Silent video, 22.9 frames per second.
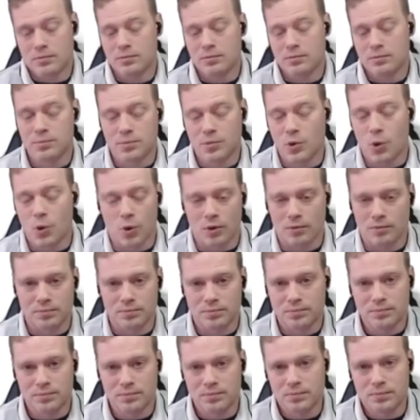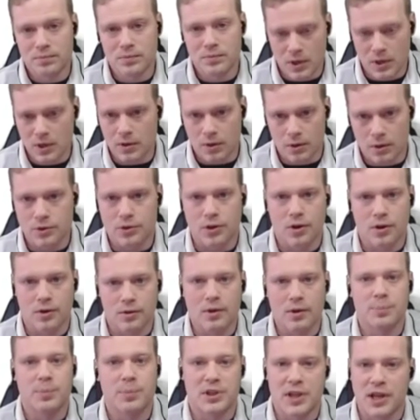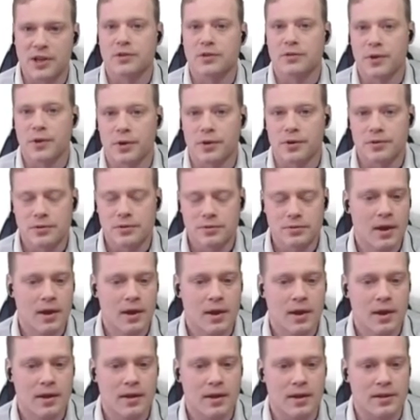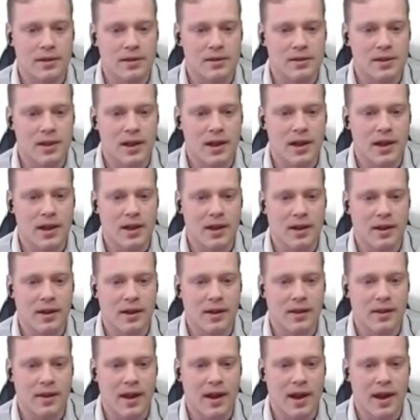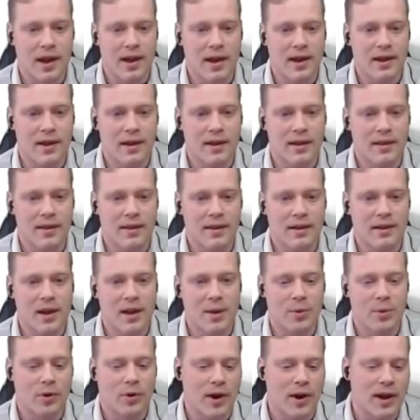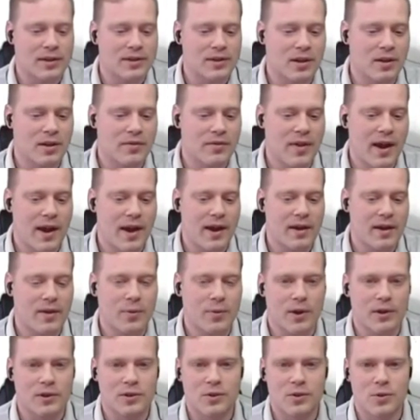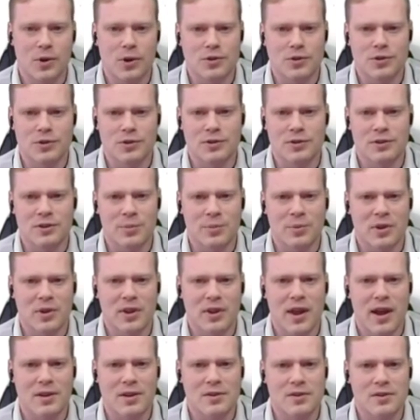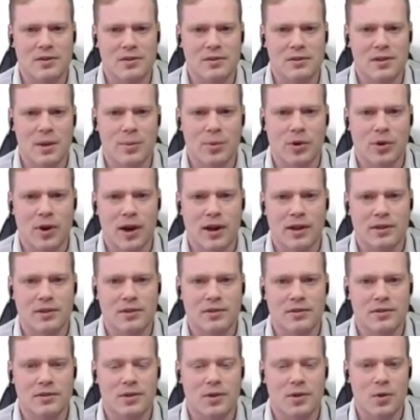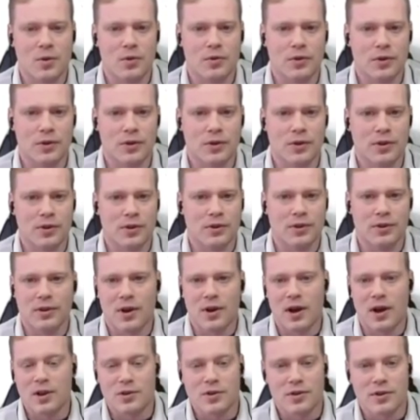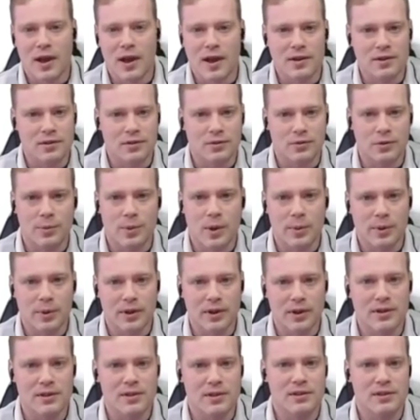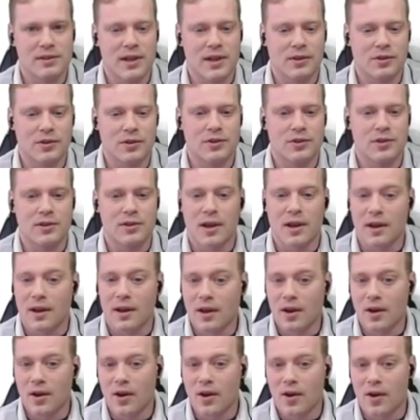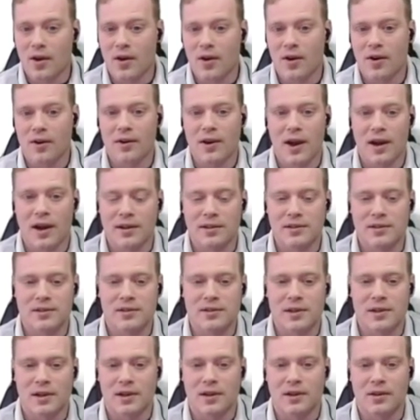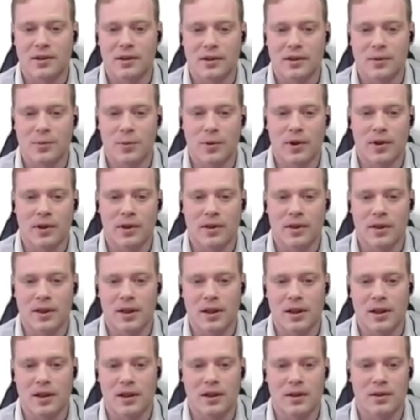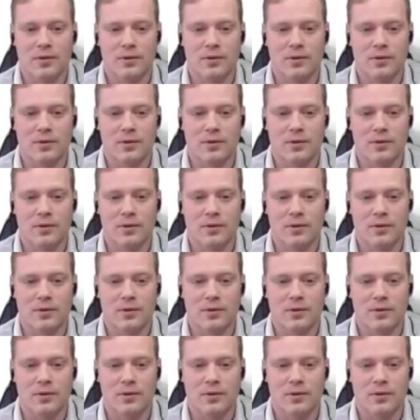Or those are potential voters. This is saying that the Democrats, of that, 200-something thousand Democrats, over 100,000 Republicans in South Jersey, they are not necessarily with the